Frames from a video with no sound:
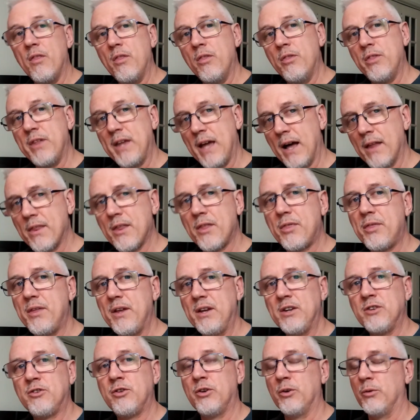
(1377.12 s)
The other
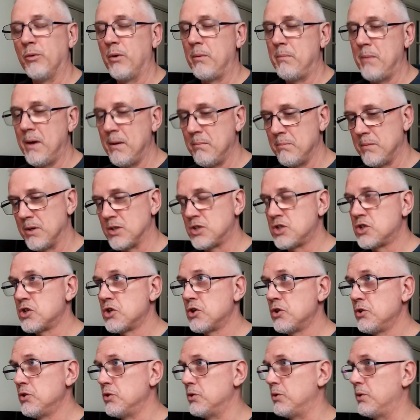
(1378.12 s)
thing to remember
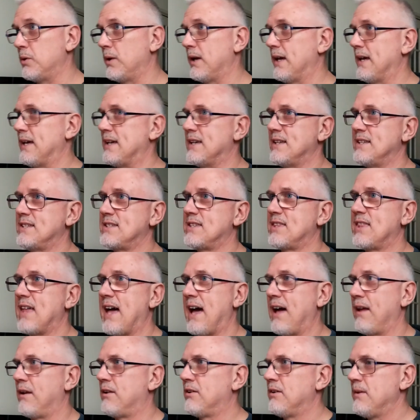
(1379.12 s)
too is
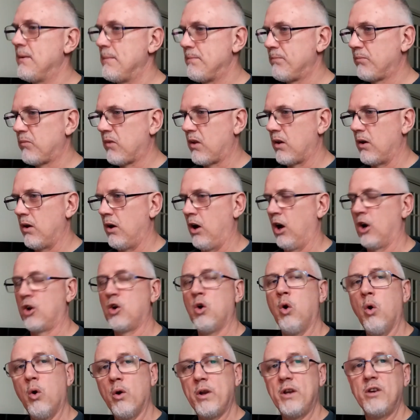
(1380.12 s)
that
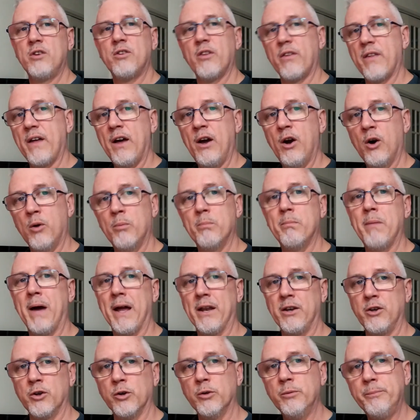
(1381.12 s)
according to the help
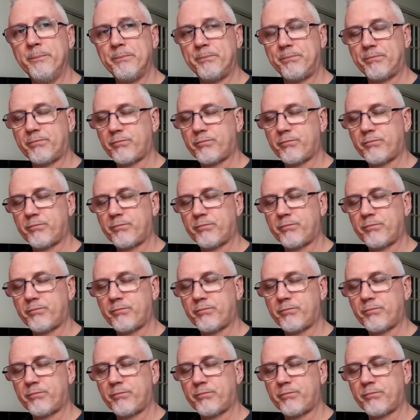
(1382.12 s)
manual,